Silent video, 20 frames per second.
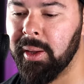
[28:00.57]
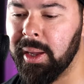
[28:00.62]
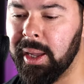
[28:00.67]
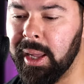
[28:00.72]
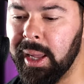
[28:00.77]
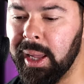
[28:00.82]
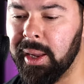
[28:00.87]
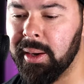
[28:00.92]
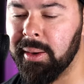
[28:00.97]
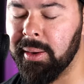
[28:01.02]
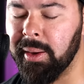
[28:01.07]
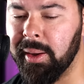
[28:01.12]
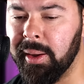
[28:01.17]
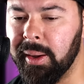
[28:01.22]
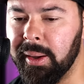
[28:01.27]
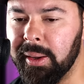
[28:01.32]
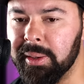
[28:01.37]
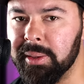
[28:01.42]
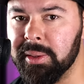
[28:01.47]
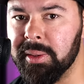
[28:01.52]

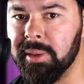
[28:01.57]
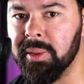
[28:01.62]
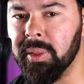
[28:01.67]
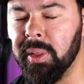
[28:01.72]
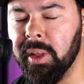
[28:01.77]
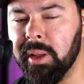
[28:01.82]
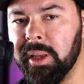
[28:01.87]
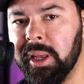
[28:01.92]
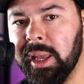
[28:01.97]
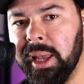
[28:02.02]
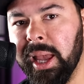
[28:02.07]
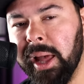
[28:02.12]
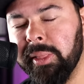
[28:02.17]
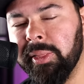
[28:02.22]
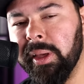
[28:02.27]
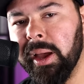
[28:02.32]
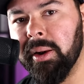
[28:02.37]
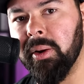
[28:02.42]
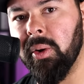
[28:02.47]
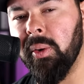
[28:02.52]
And he
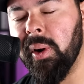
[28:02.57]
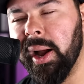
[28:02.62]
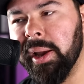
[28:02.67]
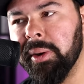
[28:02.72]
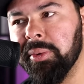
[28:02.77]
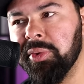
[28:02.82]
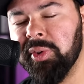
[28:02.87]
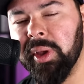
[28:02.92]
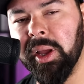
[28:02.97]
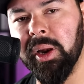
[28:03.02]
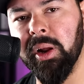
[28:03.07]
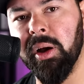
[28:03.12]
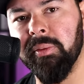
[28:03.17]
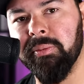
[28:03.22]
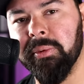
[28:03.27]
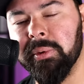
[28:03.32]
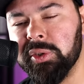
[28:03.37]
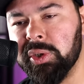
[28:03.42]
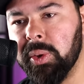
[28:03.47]
had that Ohio State offer.